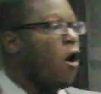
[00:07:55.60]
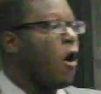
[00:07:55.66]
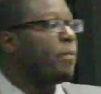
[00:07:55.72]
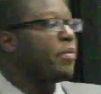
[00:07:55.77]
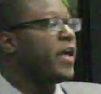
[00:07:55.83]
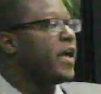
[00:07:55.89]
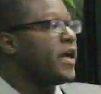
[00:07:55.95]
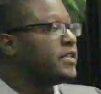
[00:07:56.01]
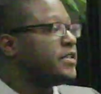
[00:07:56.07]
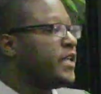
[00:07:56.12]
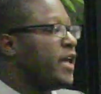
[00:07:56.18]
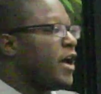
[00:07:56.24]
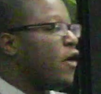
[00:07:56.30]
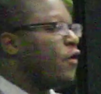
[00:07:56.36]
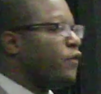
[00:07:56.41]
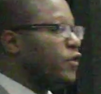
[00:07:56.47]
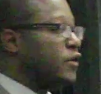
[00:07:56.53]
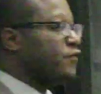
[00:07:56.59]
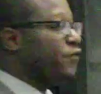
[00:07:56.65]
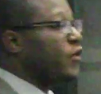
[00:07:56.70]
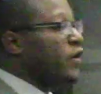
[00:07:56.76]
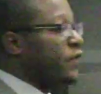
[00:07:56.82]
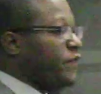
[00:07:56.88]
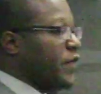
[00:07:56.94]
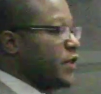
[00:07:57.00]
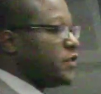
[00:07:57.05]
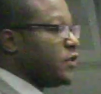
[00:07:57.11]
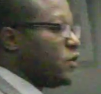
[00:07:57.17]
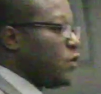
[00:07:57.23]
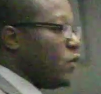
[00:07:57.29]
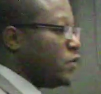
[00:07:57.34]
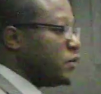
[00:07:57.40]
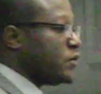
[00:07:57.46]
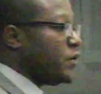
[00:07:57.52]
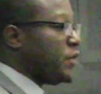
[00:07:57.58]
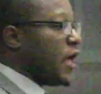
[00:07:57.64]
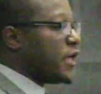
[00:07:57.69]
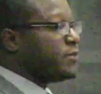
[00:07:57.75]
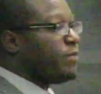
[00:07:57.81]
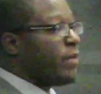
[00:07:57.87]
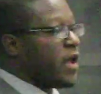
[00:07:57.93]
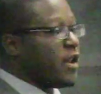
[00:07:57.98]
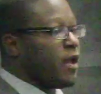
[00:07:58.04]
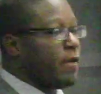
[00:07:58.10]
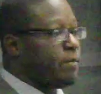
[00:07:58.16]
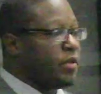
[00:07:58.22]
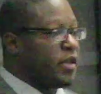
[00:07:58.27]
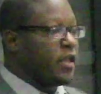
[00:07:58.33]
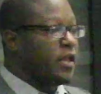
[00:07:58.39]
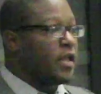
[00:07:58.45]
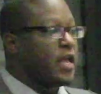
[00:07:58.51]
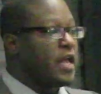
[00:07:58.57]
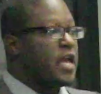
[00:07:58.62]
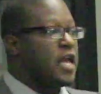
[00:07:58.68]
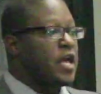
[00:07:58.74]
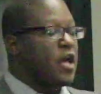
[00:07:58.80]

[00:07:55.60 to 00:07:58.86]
all plans now is free physical, so that might not be.